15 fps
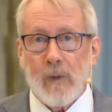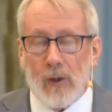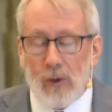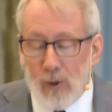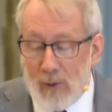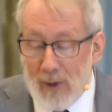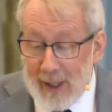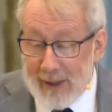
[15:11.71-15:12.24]

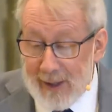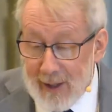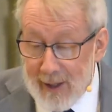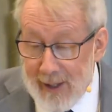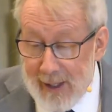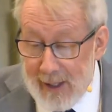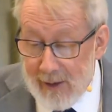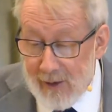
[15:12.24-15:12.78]
Do not
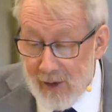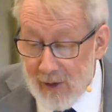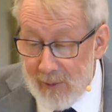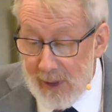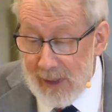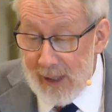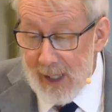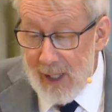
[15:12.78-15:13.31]
cling to
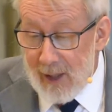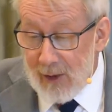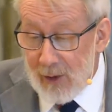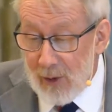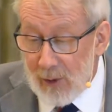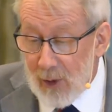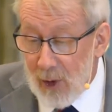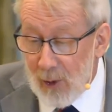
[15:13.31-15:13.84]
me.
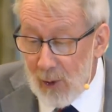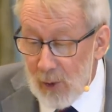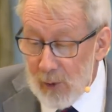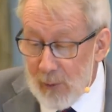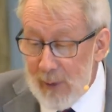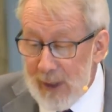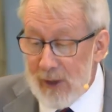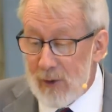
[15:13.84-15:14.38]
Don't hold
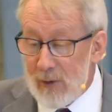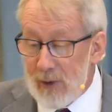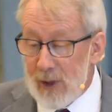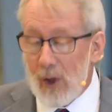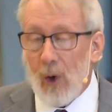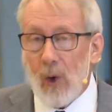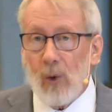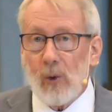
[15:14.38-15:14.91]
me to
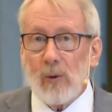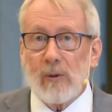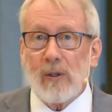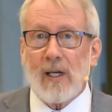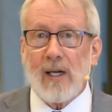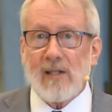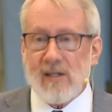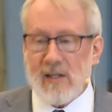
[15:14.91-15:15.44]
the old
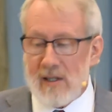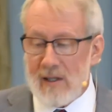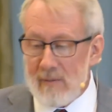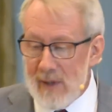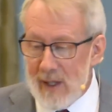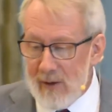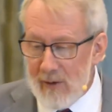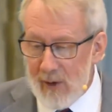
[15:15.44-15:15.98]

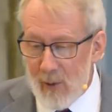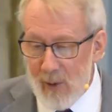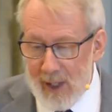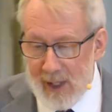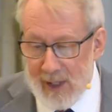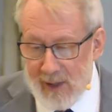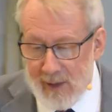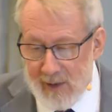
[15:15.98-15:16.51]
customary
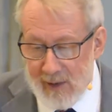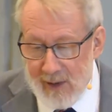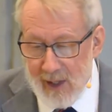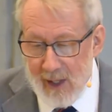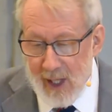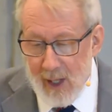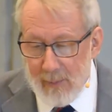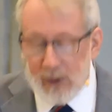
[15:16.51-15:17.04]
ways.
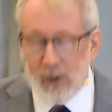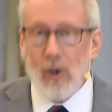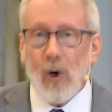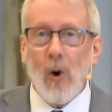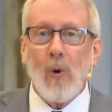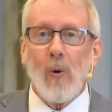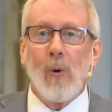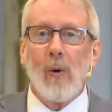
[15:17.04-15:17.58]
But
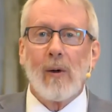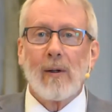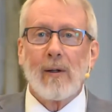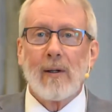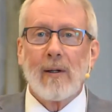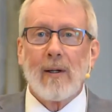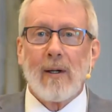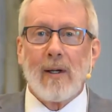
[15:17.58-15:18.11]
go,
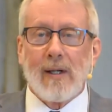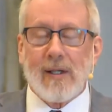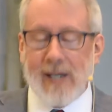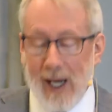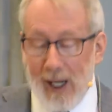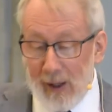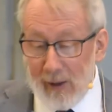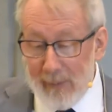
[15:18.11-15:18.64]

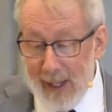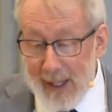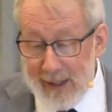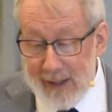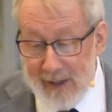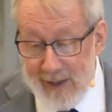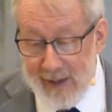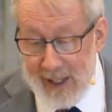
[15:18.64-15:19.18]
tell my
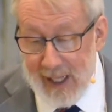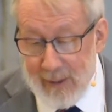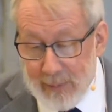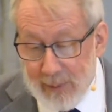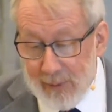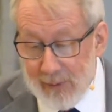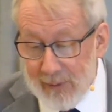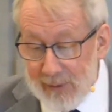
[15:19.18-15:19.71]

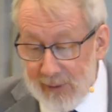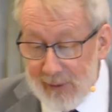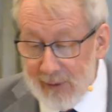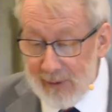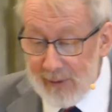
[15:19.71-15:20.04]
disciples,